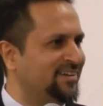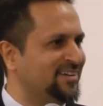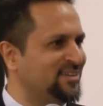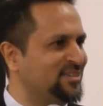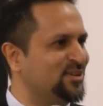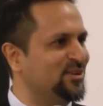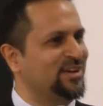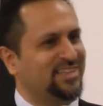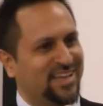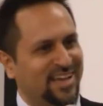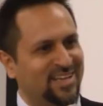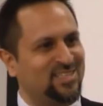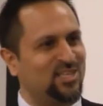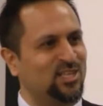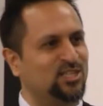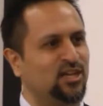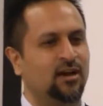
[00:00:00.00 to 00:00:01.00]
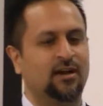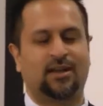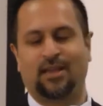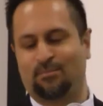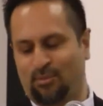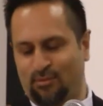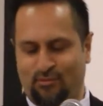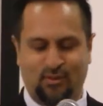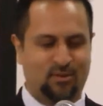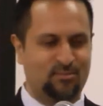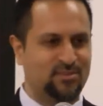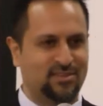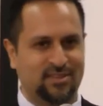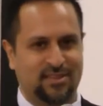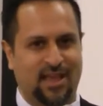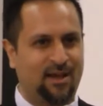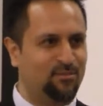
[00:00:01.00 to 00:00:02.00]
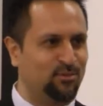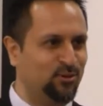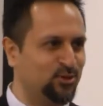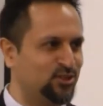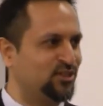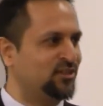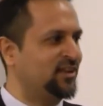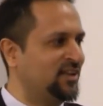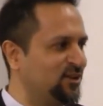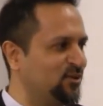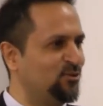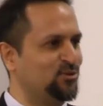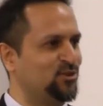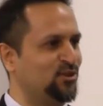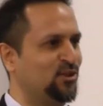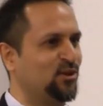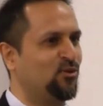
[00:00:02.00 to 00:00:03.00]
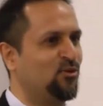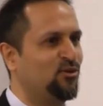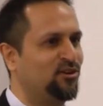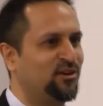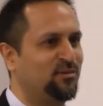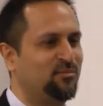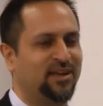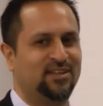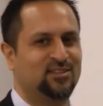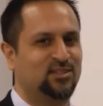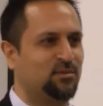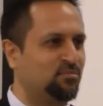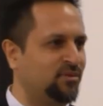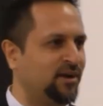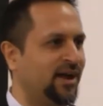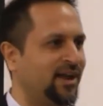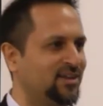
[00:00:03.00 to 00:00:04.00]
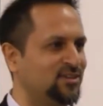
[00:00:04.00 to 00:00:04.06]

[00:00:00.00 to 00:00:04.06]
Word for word: So he takes the jug, he performs the ablution, and he goes to the corner and begins to pray,